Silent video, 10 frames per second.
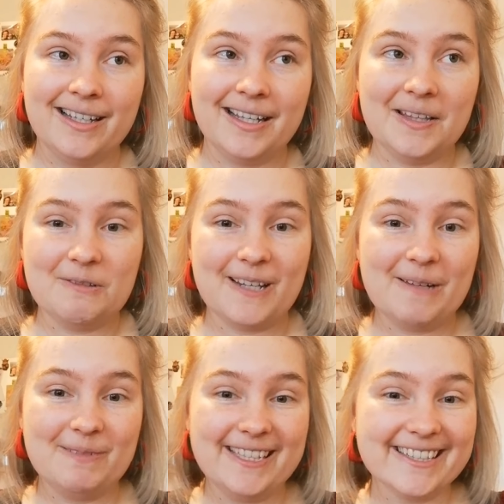in the
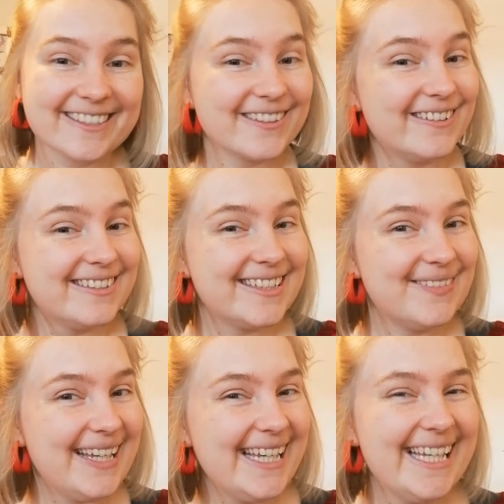family this close to
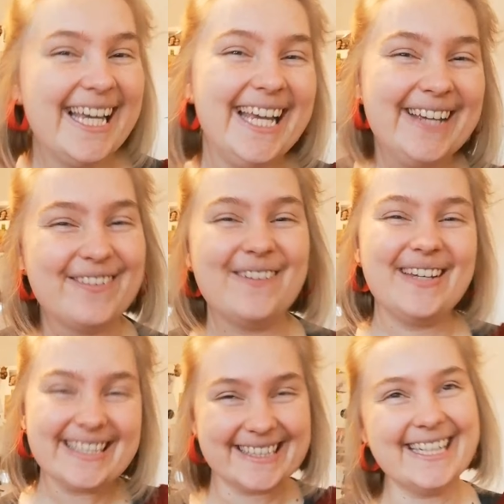me, if that
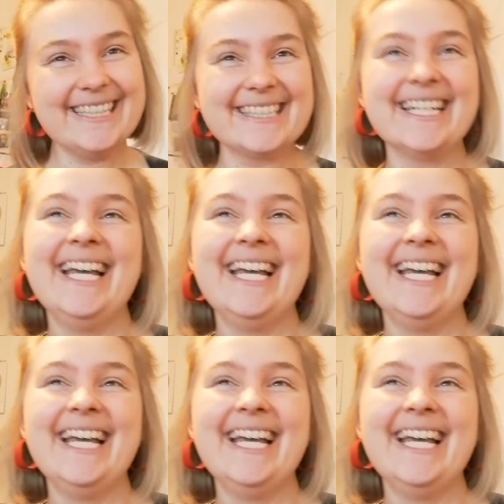makes sense.